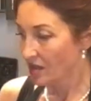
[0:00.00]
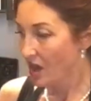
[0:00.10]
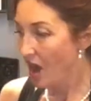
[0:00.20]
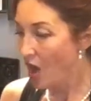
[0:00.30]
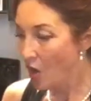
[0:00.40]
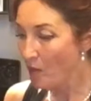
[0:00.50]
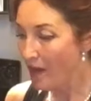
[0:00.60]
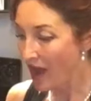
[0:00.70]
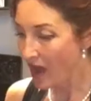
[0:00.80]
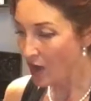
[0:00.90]
How
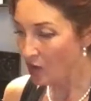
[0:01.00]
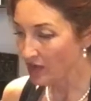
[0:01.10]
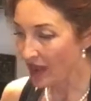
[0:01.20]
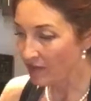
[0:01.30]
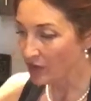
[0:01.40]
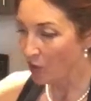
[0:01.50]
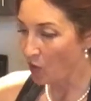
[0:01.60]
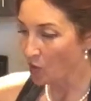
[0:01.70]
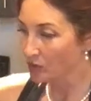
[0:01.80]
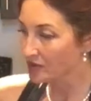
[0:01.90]
about, I have the
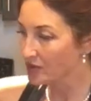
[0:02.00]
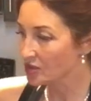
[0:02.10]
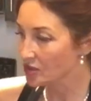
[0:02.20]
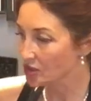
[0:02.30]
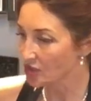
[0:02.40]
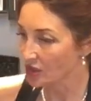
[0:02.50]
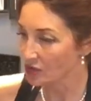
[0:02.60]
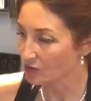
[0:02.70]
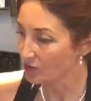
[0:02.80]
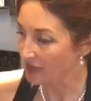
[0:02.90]
whole chunk
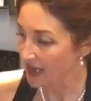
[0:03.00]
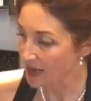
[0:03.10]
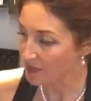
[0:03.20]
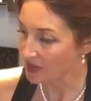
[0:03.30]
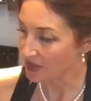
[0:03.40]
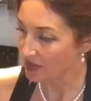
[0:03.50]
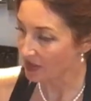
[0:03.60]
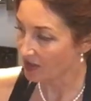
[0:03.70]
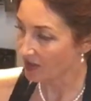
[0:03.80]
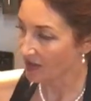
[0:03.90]
of lamb
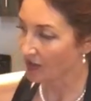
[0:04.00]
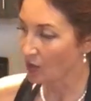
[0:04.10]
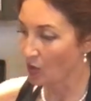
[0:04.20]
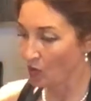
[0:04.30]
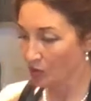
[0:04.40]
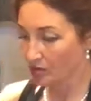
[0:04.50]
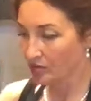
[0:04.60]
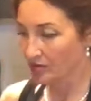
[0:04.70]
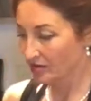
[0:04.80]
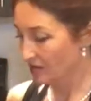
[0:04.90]
here, like the whole
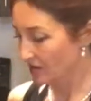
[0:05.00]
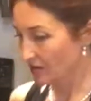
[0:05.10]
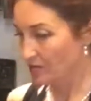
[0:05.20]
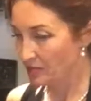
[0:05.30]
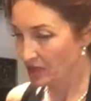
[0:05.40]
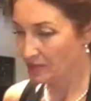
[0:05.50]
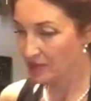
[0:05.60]
big